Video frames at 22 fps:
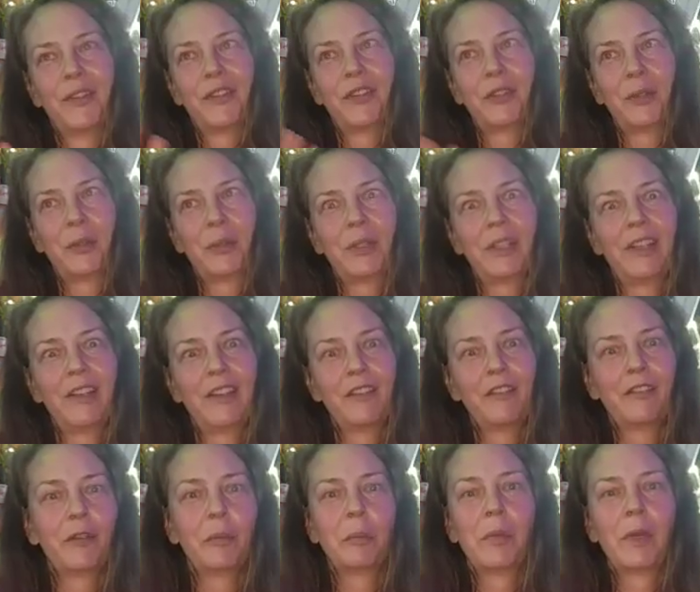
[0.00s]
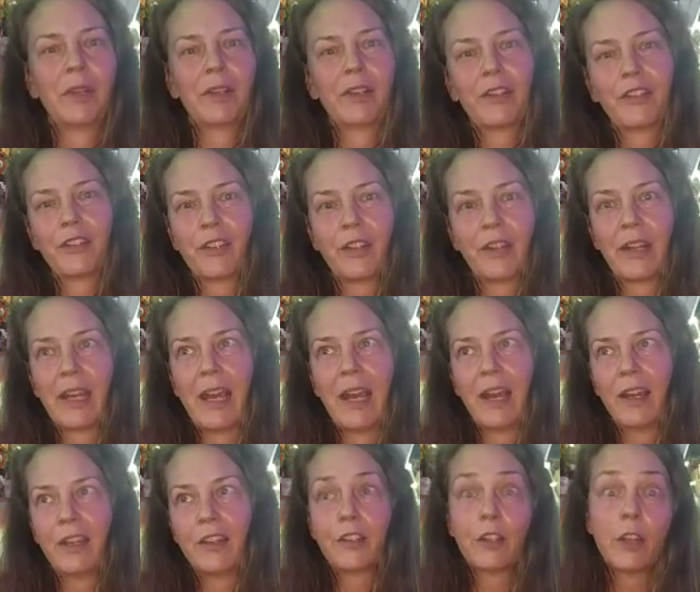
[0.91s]
to live amongst
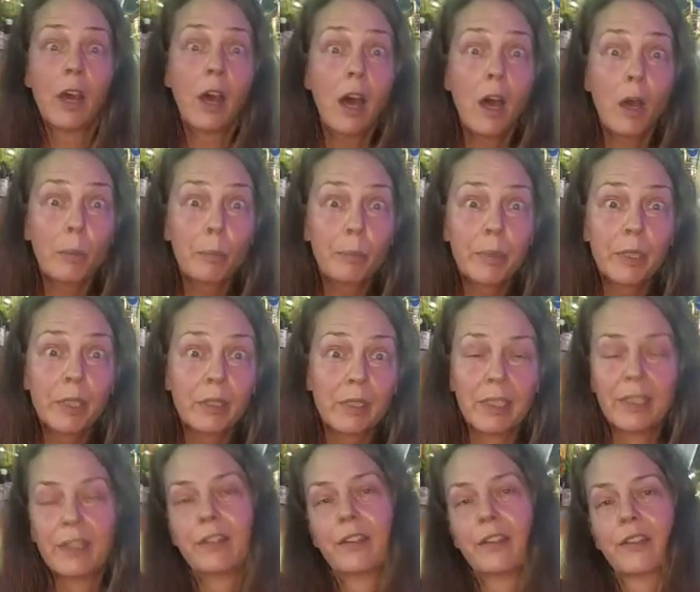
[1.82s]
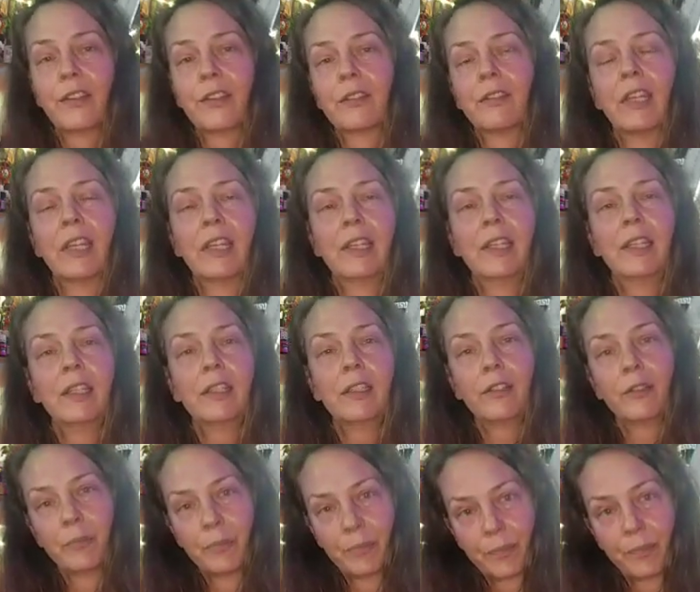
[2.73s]
that opulence,
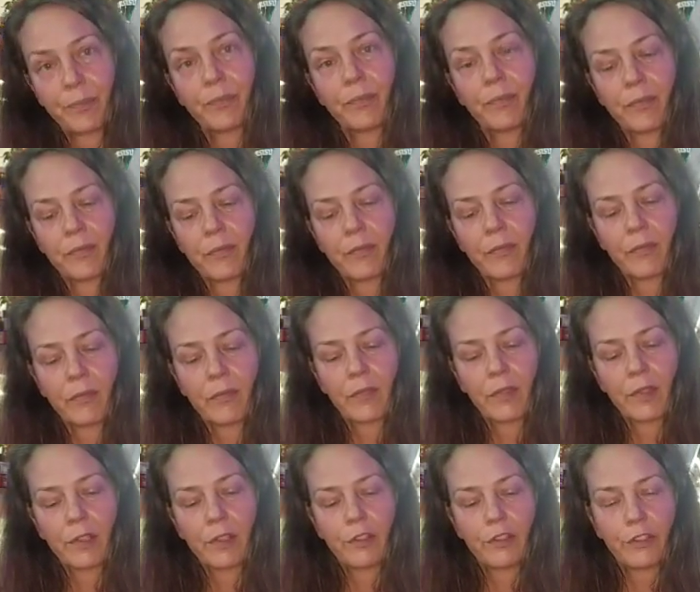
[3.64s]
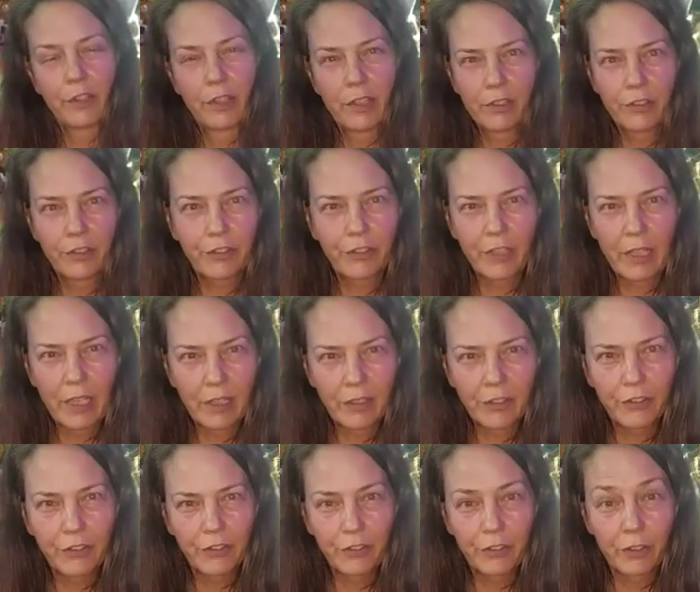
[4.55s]
right? So there's
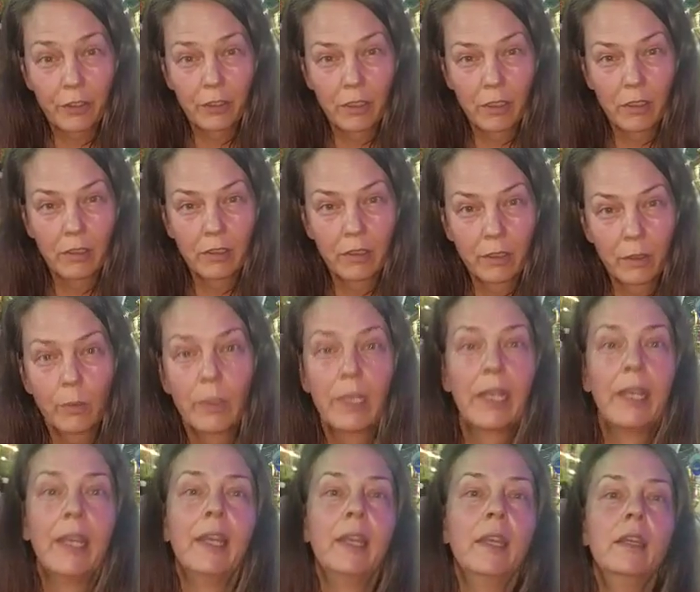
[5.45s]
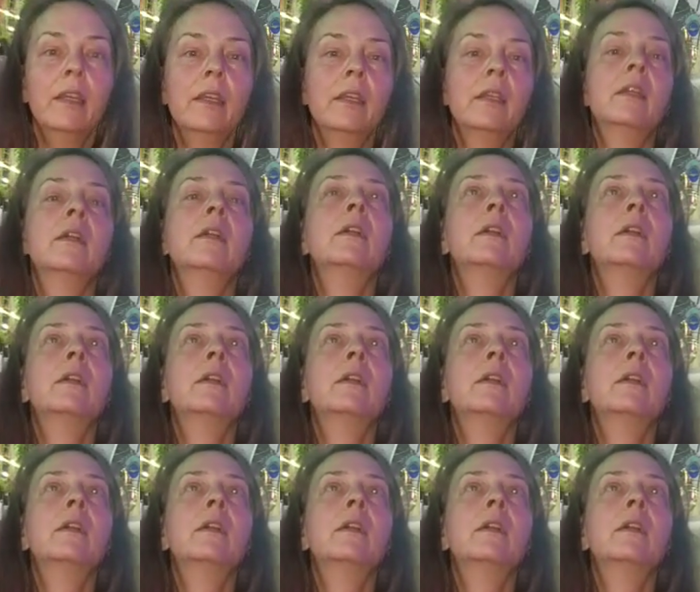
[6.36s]
tests along the way.